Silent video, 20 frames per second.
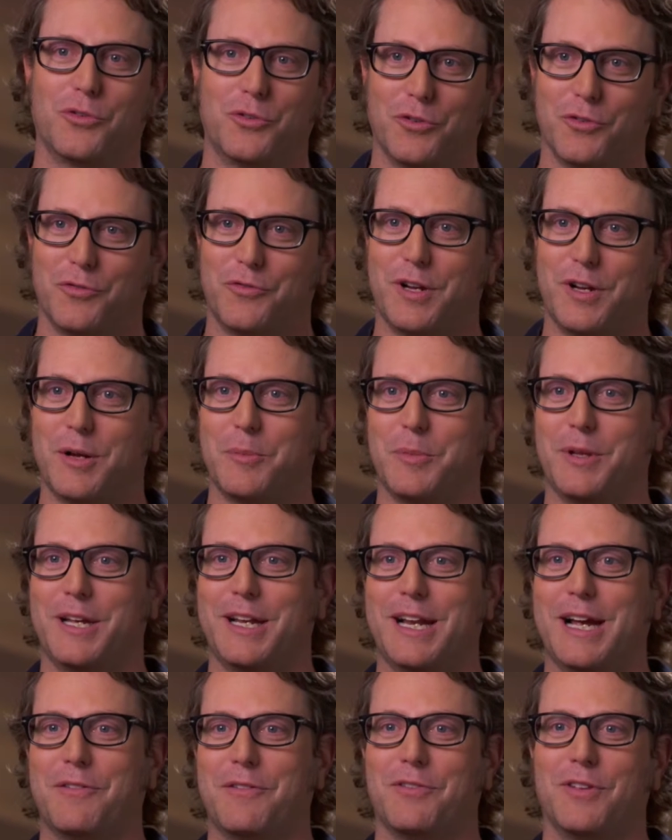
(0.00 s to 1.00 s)
to your family
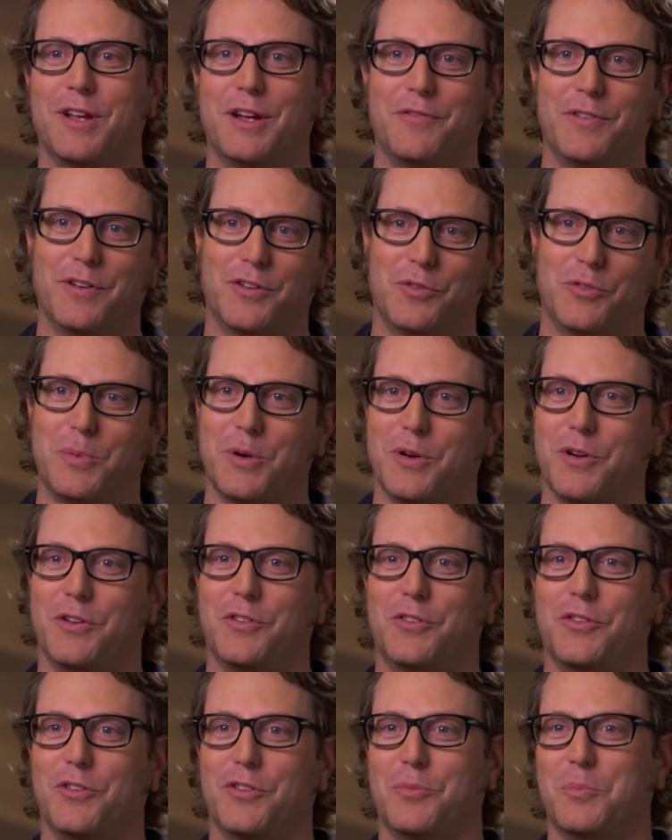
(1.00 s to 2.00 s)
and have life
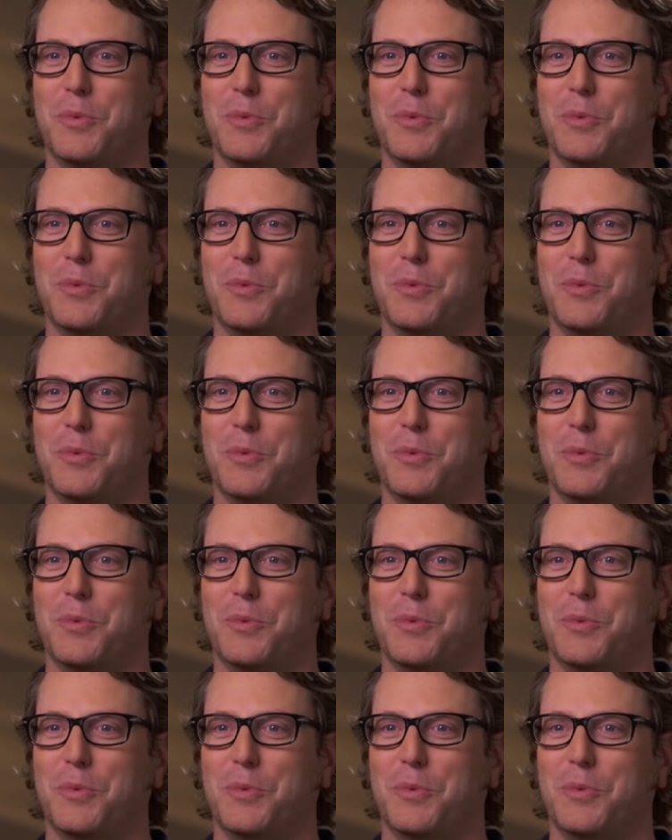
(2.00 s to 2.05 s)
experiences,